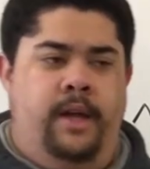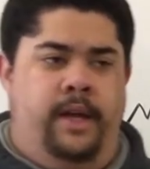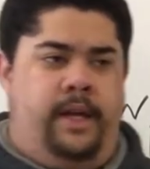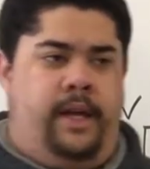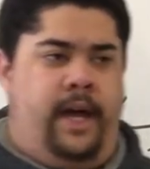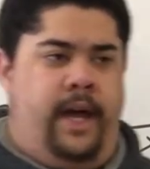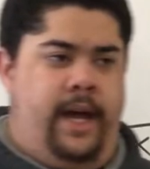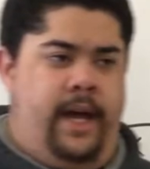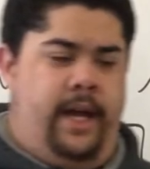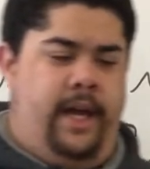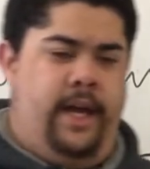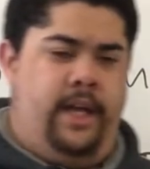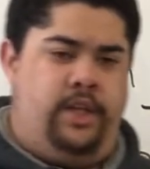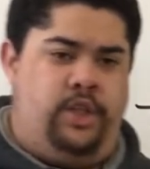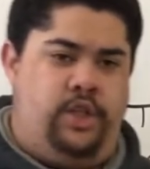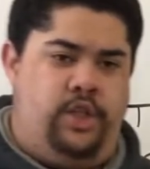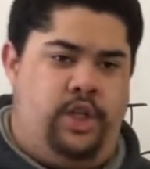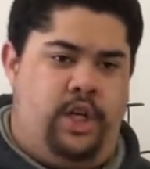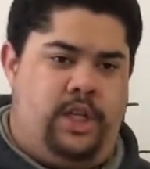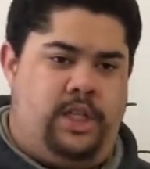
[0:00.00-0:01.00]
Okay?
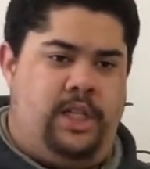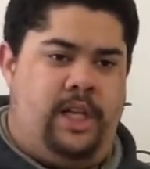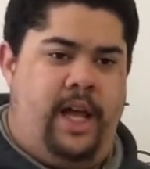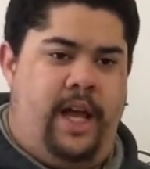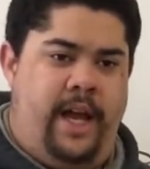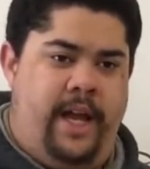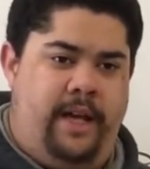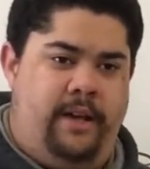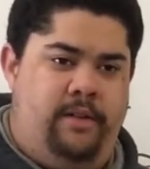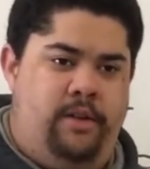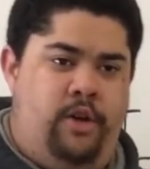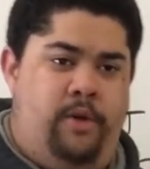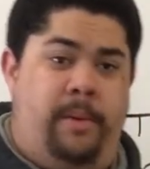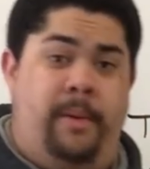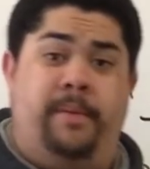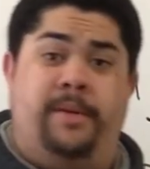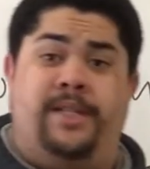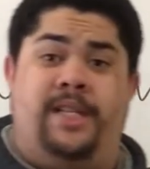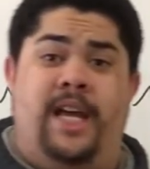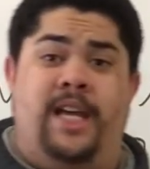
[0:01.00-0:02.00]
It's just like,
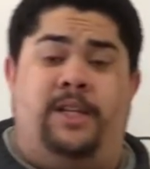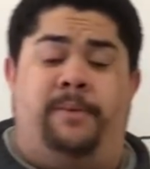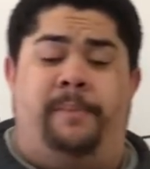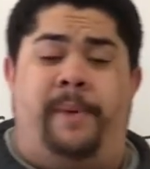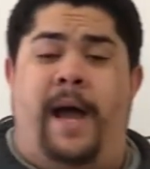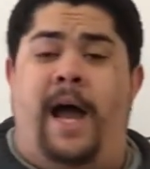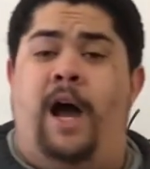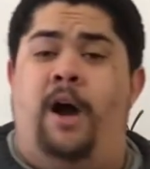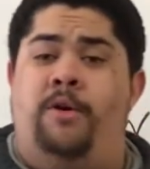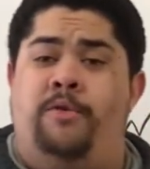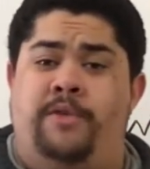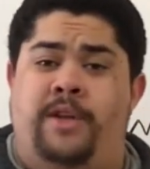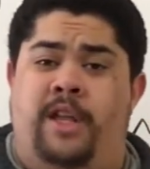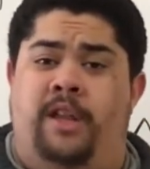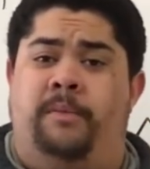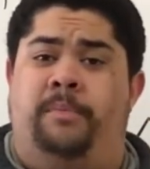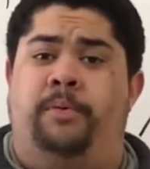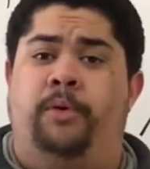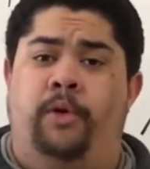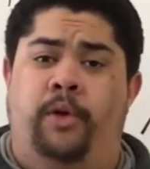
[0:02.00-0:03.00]
people say it's power
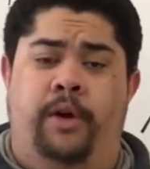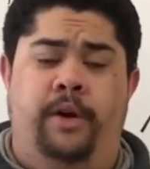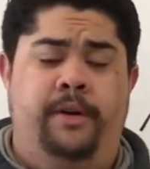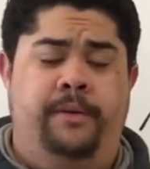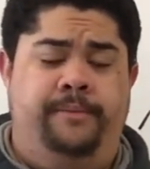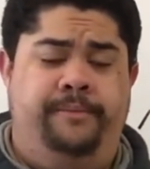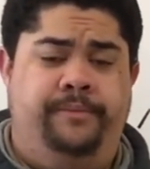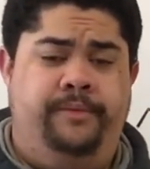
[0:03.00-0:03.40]
without the puller.